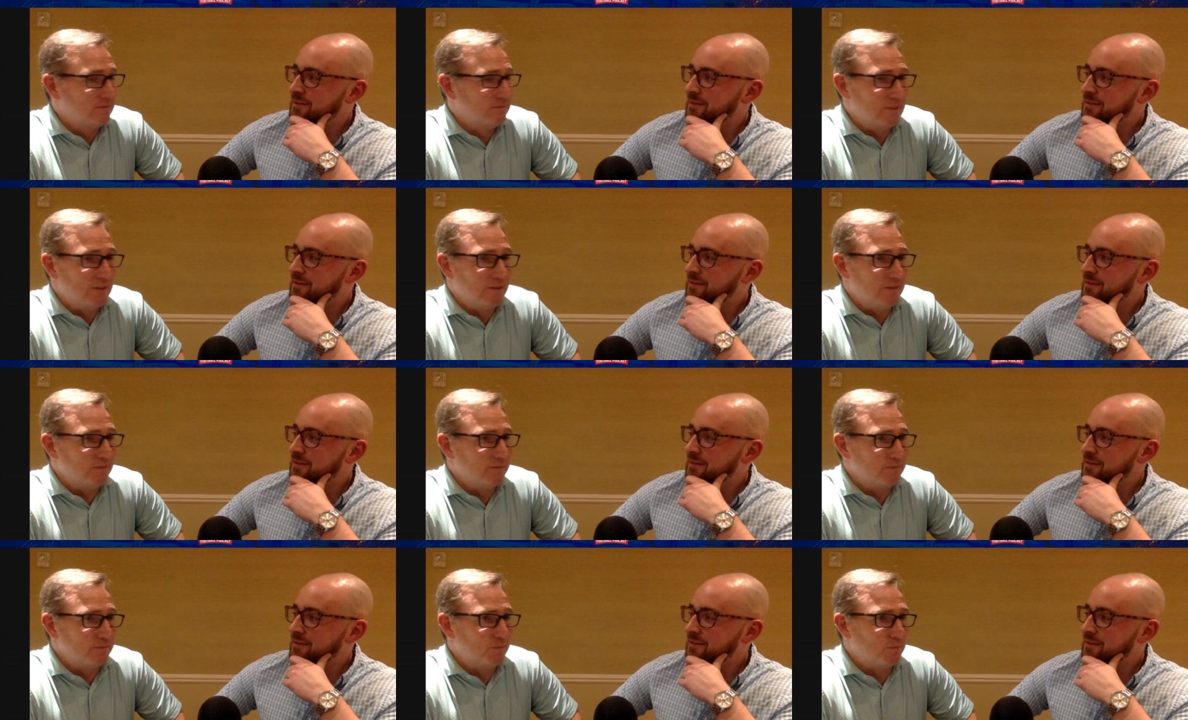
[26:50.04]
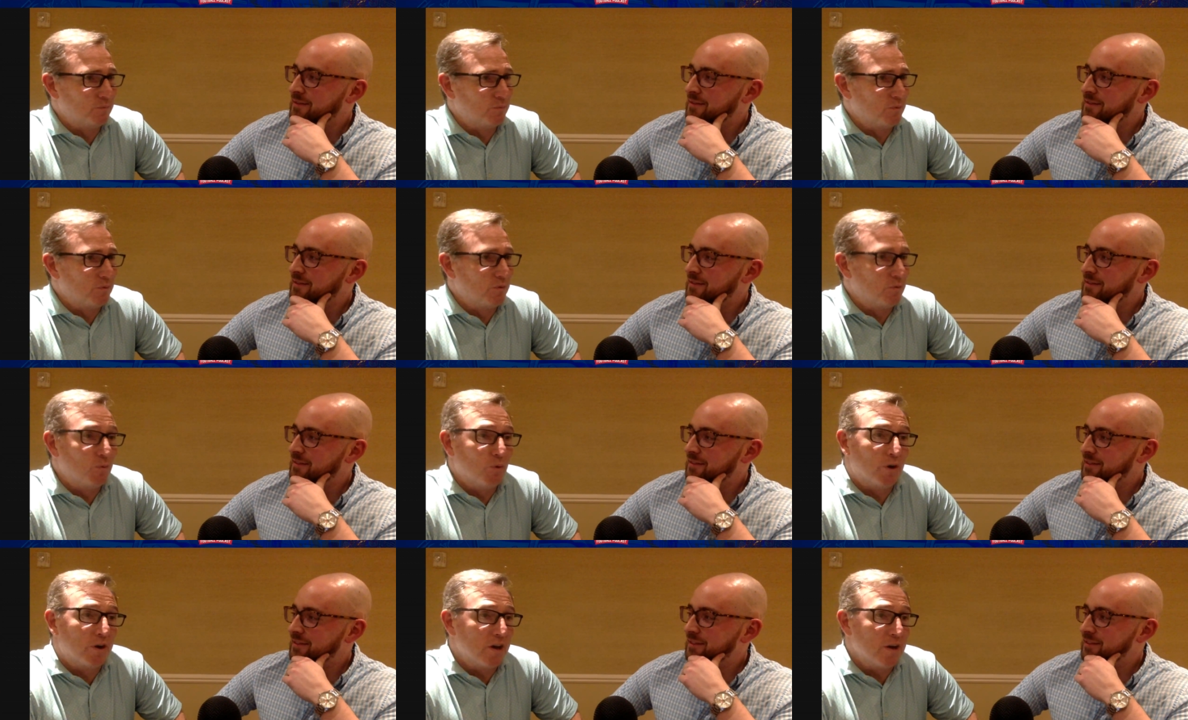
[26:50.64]
Speaker 1: No.
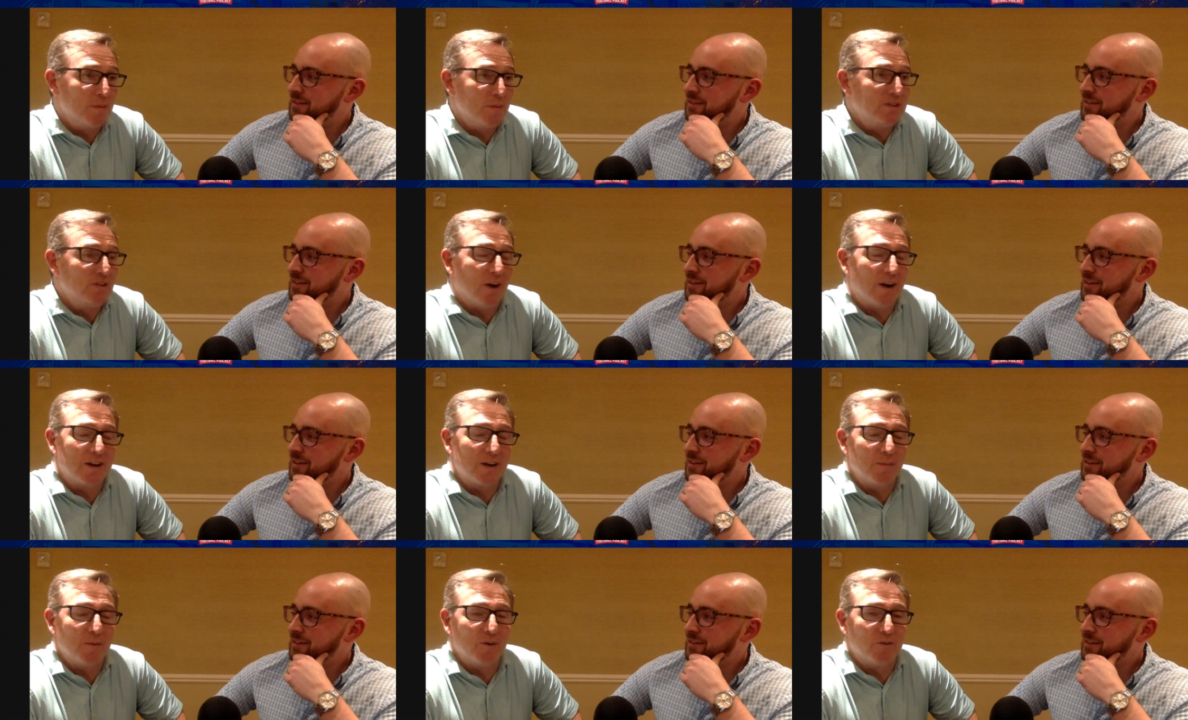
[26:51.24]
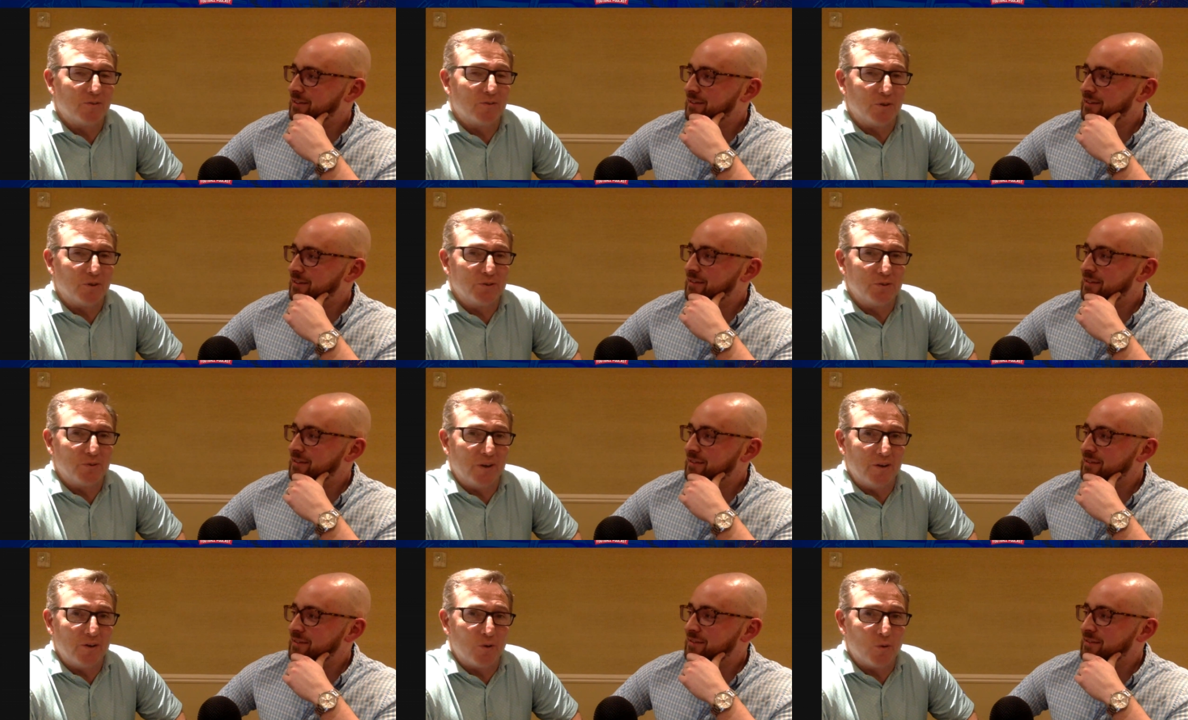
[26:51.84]
We're going to be talking about
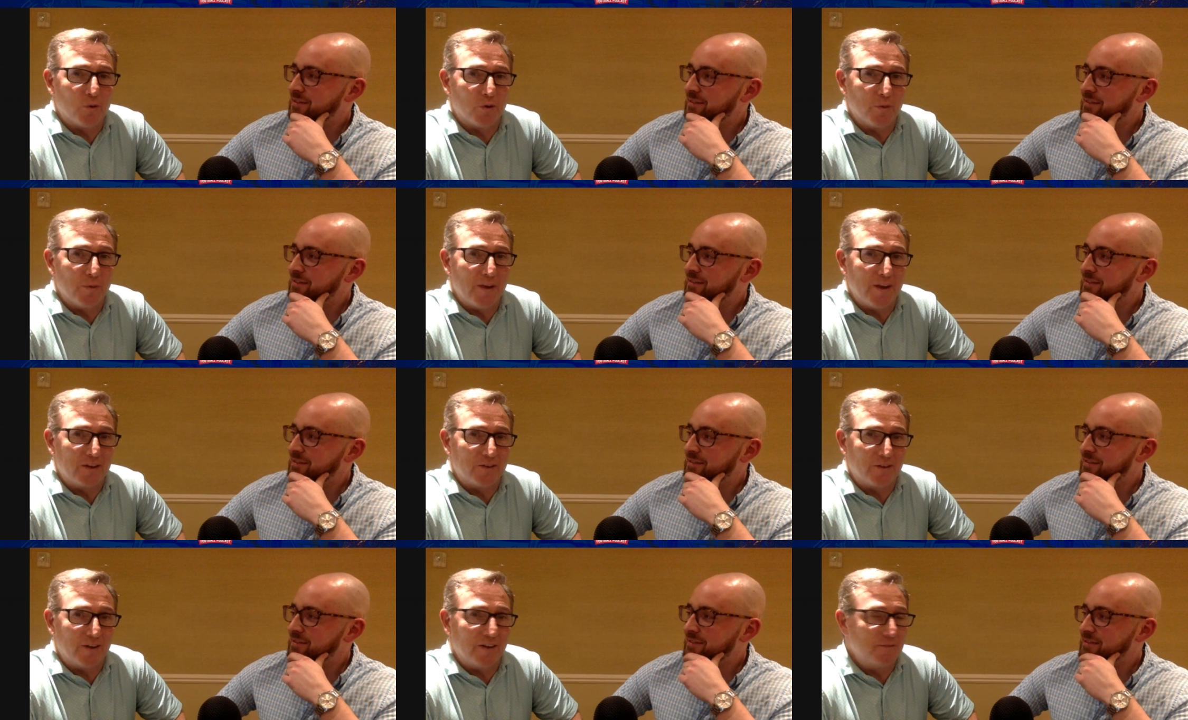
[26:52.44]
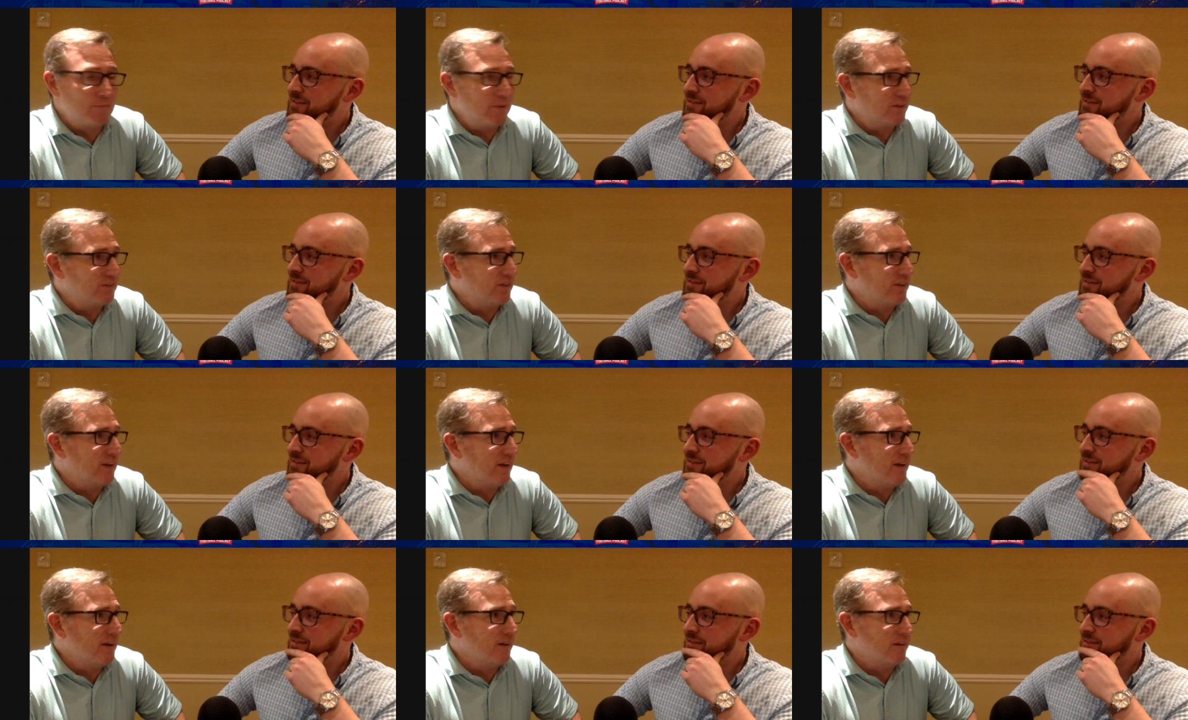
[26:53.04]
first round quarterback draft picks
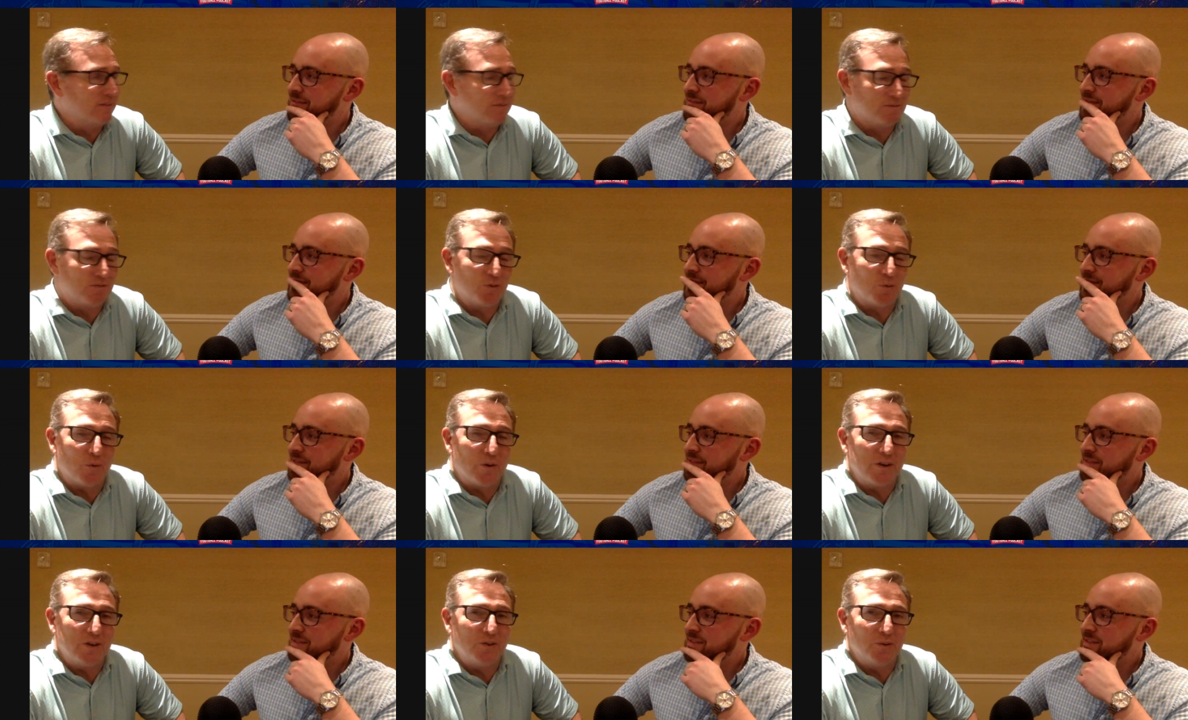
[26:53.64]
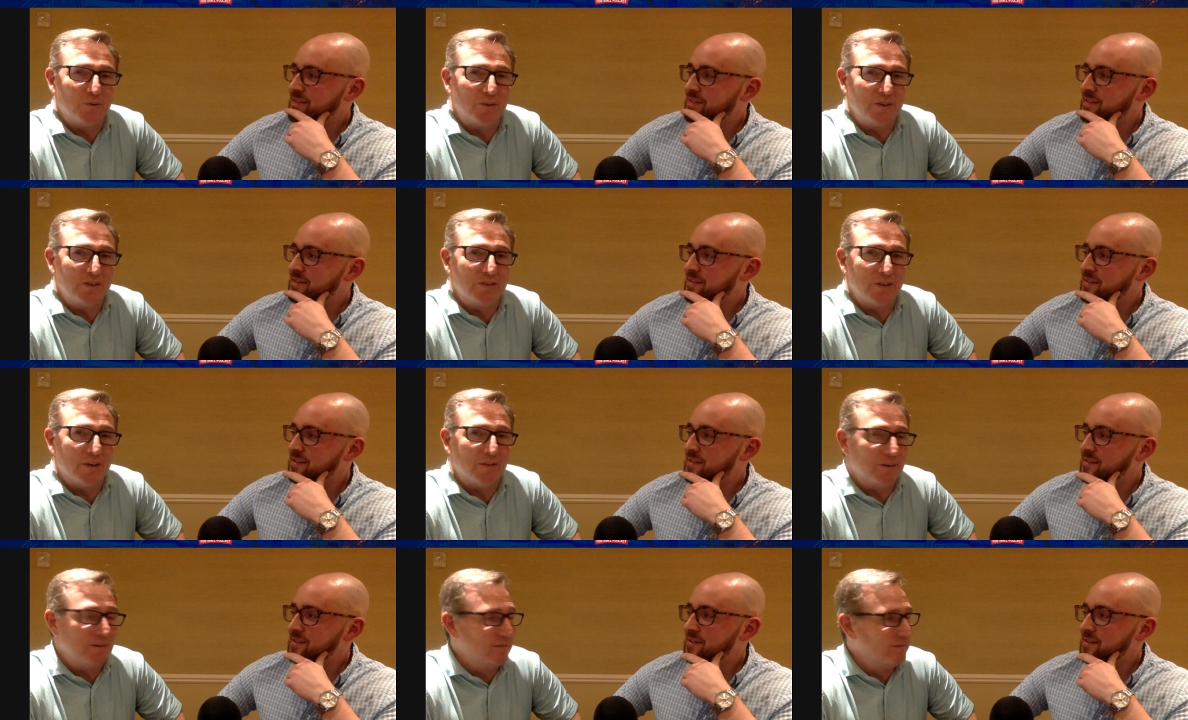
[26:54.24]
again in
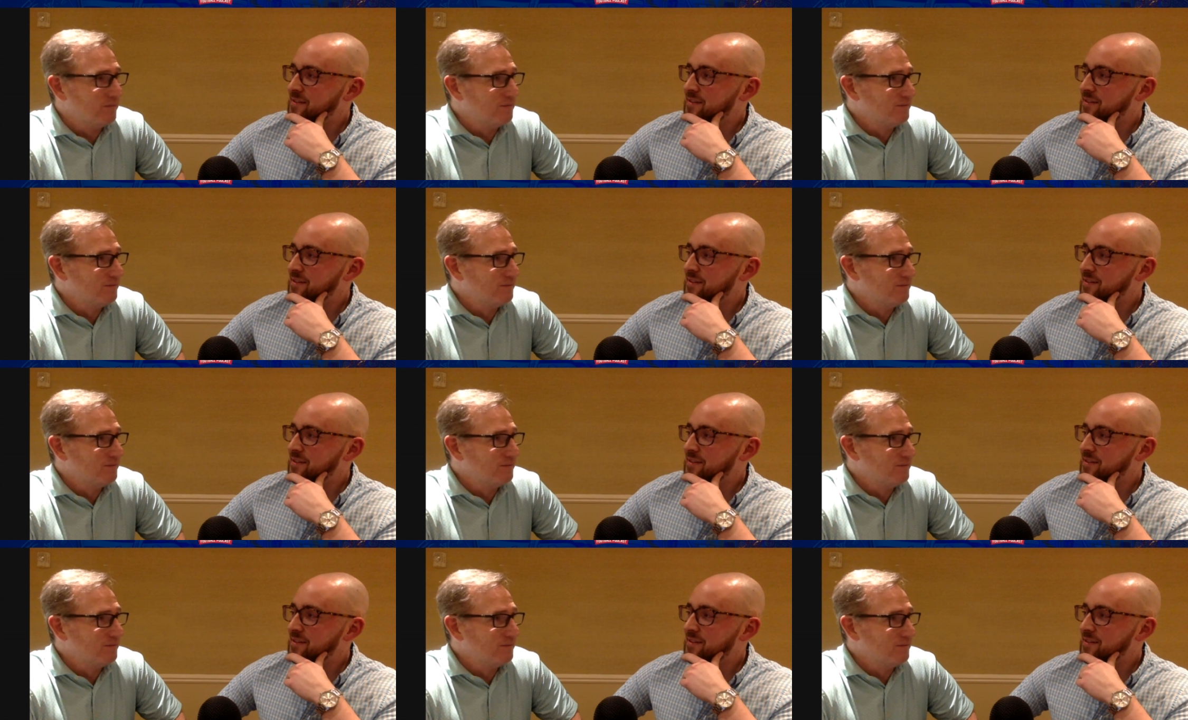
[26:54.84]
2027.